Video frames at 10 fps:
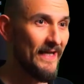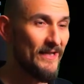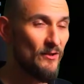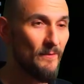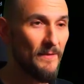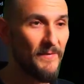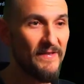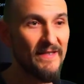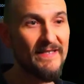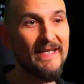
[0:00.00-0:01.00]
these bait
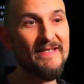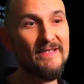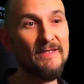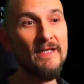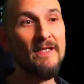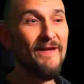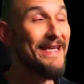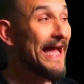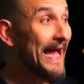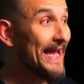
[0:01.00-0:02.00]
combinations does
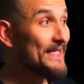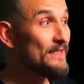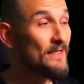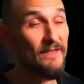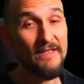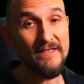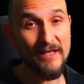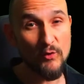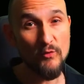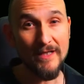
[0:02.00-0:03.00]
not work.
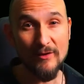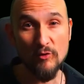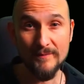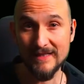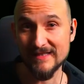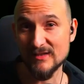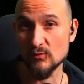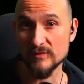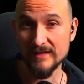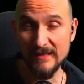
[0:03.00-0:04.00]
But in the end, it
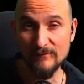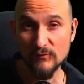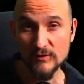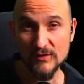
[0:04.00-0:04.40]
works here